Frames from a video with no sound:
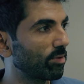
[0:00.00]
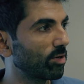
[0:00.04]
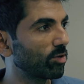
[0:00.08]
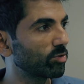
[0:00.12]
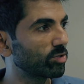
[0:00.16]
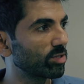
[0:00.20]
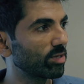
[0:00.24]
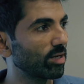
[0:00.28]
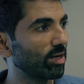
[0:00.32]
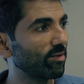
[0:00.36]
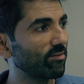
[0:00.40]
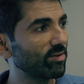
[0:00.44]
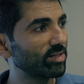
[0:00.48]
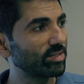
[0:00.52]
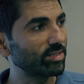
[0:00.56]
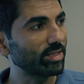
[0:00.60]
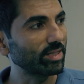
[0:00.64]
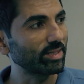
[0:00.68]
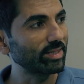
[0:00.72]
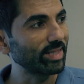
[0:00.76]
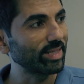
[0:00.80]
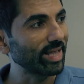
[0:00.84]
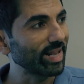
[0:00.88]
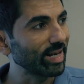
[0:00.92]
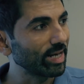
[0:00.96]
pollution levels
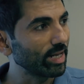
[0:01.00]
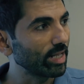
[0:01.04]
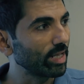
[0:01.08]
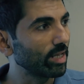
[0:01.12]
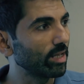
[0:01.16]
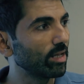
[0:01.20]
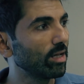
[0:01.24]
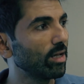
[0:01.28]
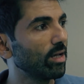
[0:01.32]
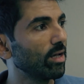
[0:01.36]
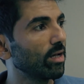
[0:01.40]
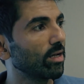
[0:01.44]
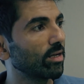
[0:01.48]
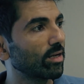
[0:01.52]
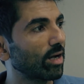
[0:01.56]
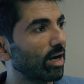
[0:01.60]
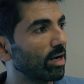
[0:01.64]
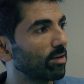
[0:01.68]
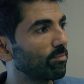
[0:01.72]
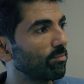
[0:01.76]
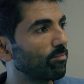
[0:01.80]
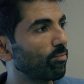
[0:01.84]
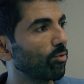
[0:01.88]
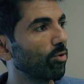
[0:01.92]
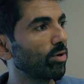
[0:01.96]
that Delhi,
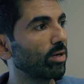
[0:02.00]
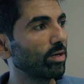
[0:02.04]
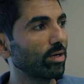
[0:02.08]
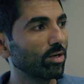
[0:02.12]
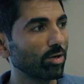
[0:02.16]
Kanpur